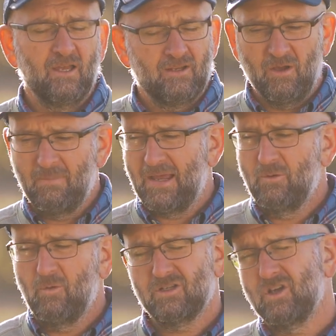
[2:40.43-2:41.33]
no matter
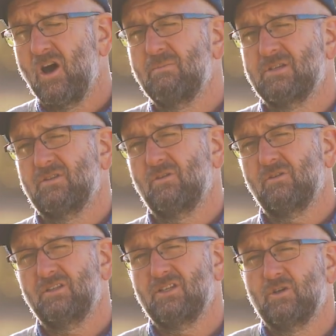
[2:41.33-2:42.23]
what type of
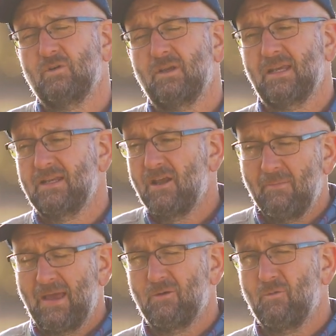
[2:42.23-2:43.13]
soil you're doing and no
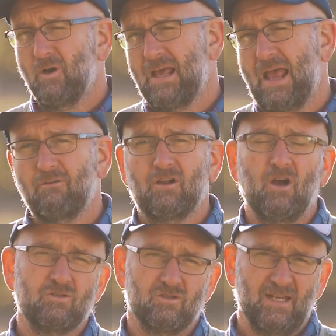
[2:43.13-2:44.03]
matter what
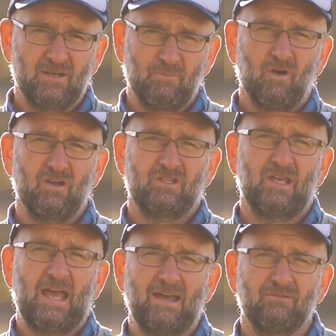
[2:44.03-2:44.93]
agricultural enterprise you
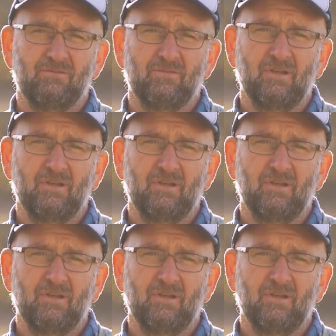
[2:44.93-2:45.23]
have,